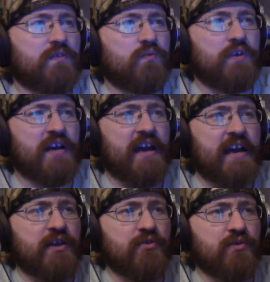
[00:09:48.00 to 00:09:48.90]
We got
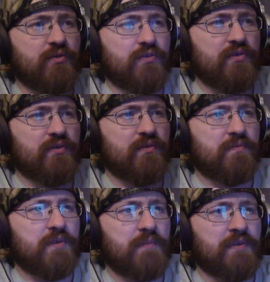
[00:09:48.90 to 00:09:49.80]
angels
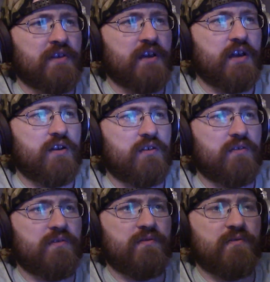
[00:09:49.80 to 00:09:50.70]
up in the
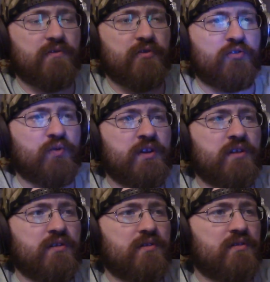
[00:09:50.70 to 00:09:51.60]
air
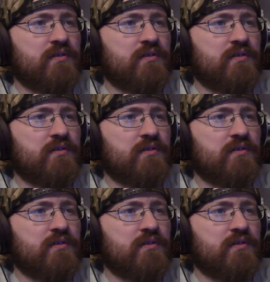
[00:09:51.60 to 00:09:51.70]
swinging,